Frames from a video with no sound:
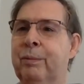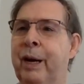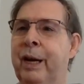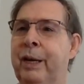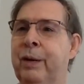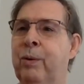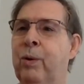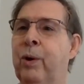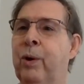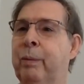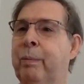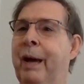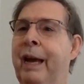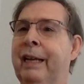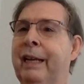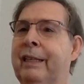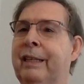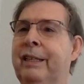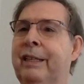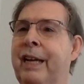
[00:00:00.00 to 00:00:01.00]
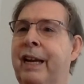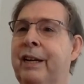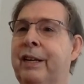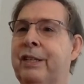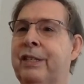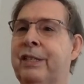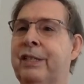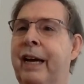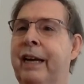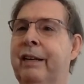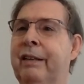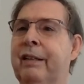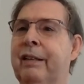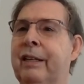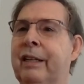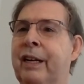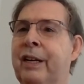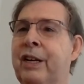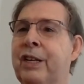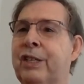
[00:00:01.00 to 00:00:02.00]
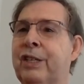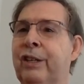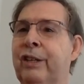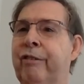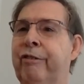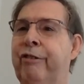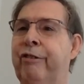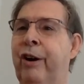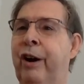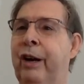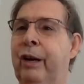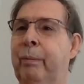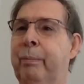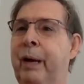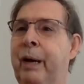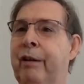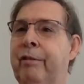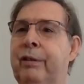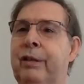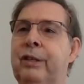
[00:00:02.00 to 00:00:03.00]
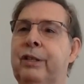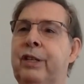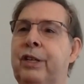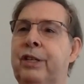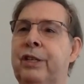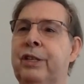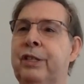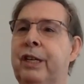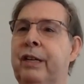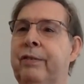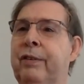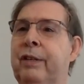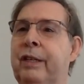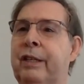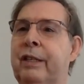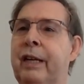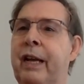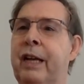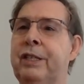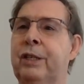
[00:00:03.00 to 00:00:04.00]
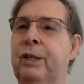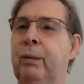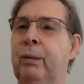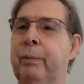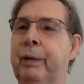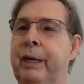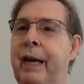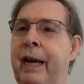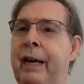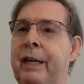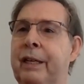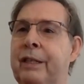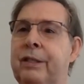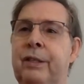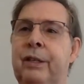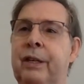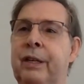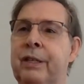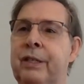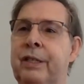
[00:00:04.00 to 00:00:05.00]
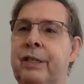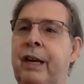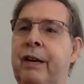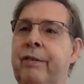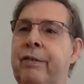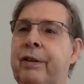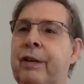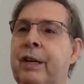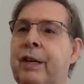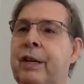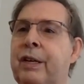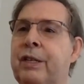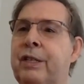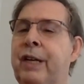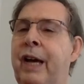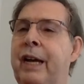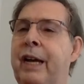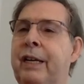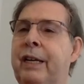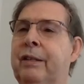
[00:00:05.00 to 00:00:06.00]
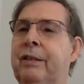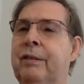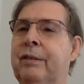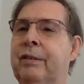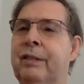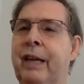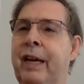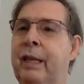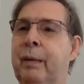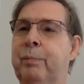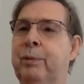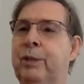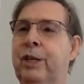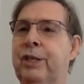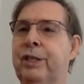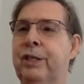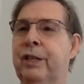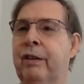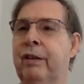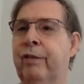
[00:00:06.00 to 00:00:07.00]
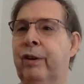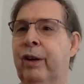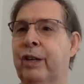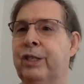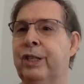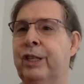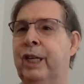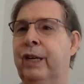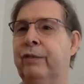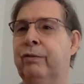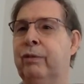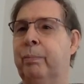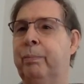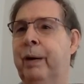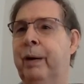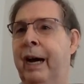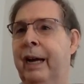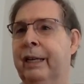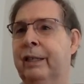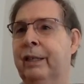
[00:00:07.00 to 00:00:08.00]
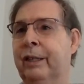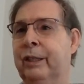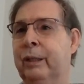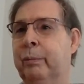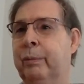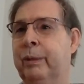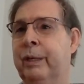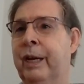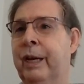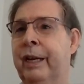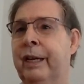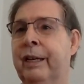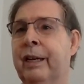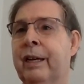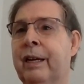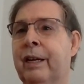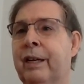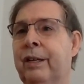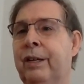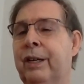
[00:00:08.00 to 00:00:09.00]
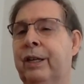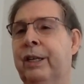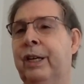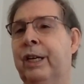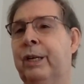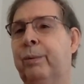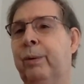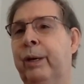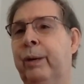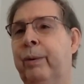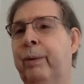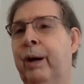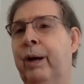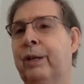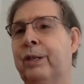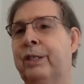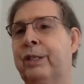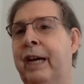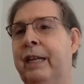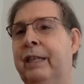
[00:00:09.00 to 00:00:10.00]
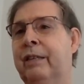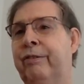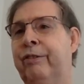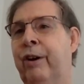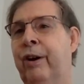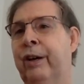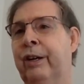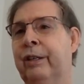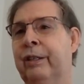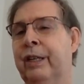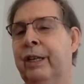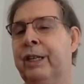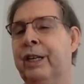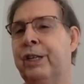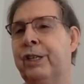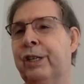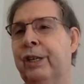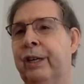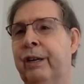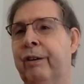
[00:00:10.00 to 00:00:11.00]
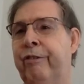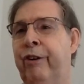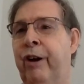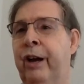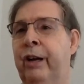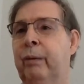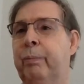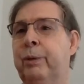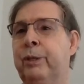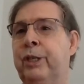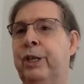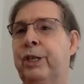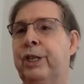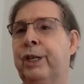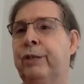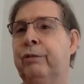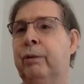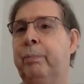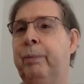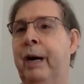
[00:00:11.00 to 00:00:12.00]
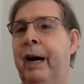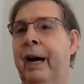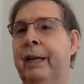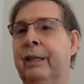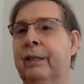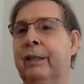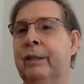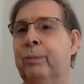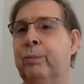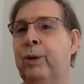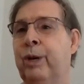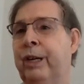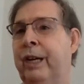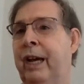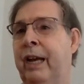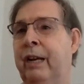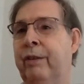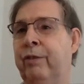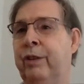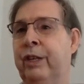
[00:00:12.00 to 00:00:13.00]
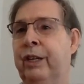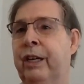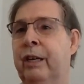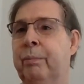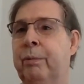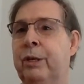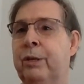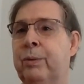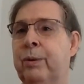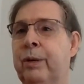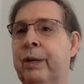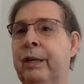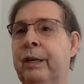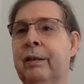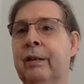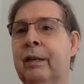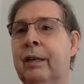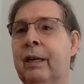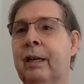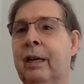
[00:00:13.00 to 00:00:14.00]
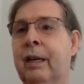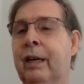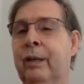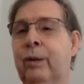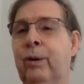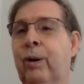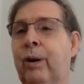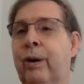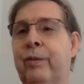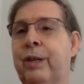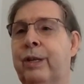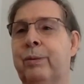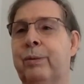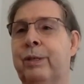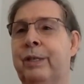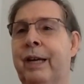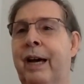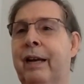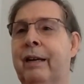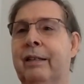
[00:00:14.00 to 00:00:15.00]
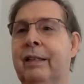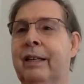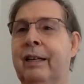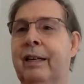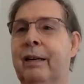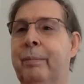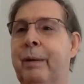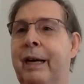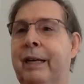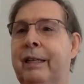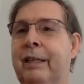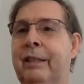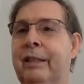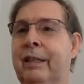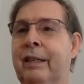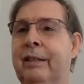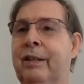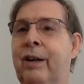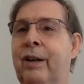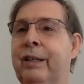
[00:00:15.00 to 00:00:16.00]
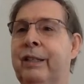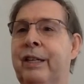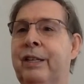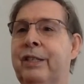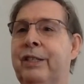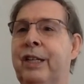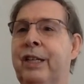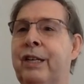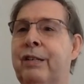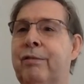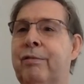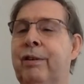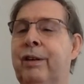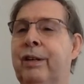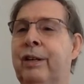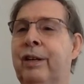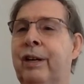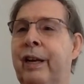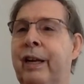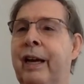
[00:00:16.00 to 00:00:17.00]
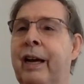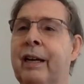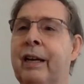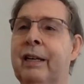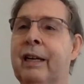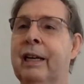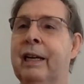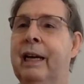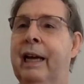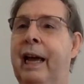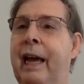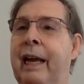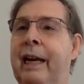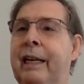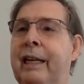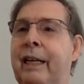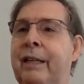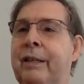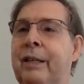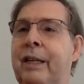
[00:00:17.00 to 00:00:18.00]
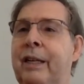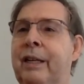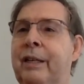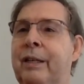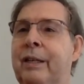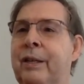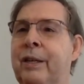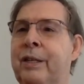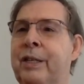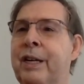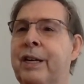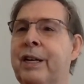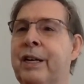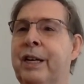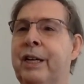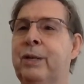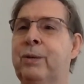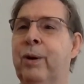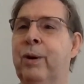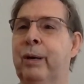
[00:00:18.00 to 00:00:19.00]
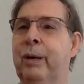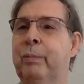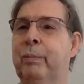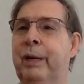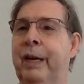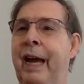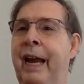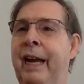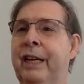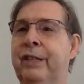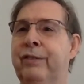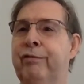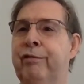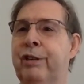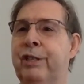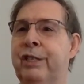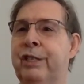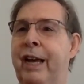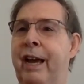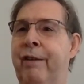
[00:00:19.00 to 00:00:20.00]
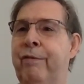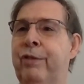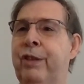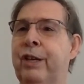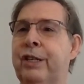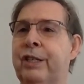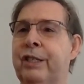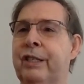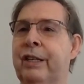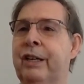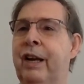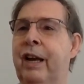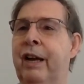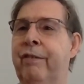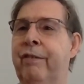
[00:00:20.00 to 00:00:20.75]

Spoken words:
where you automatically tend to state initial and final boundary conditions even in classical mechanics. Instead of stating, say, the position and velocity of a particle at the beginning, you can equally well state the initial and final position of a particle and work out everything in between. And all of this was done, back in the 19th century and earlier. And it didn't need quantum mechanics for us to have this as a